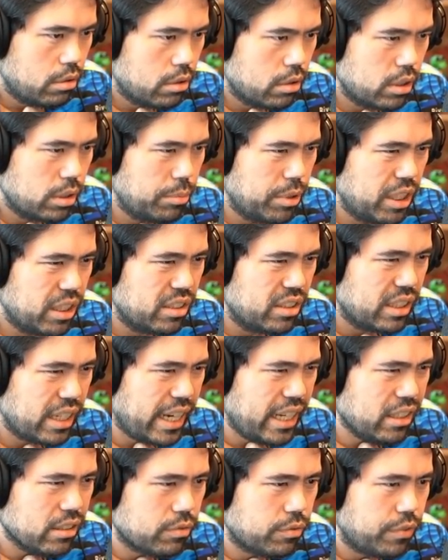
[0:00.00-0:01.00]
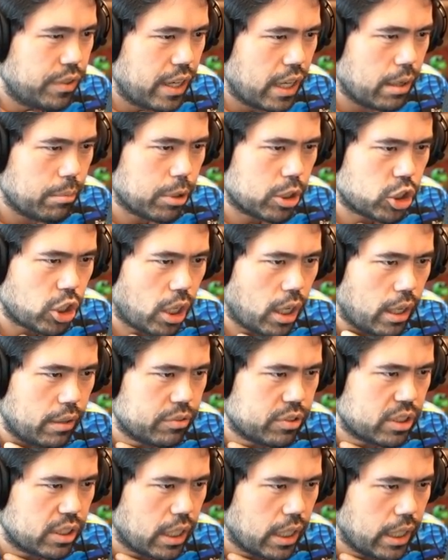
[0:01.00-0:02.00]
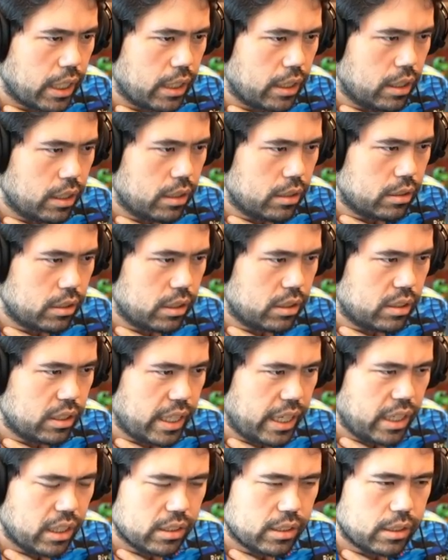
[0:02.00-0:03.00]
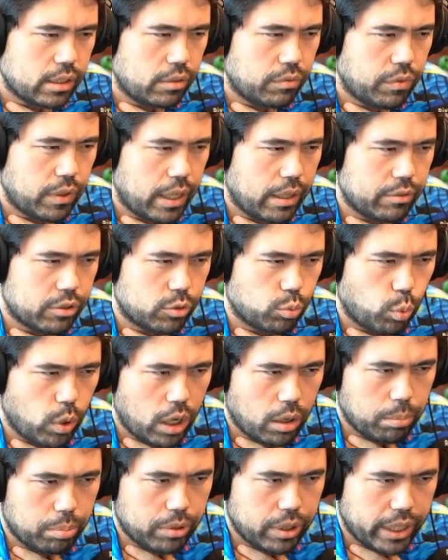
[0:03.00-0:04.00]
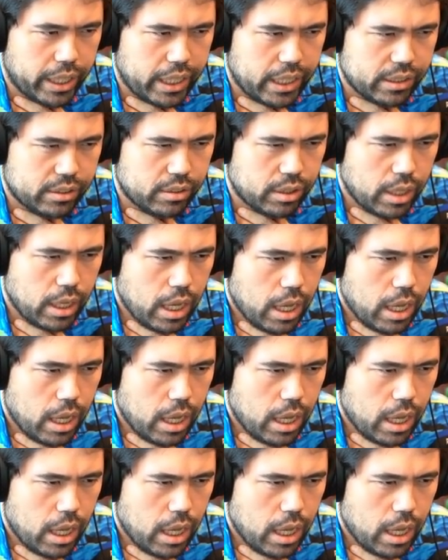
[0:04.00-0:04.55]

I mean his knight is very much offside his his knight on c5 is well placed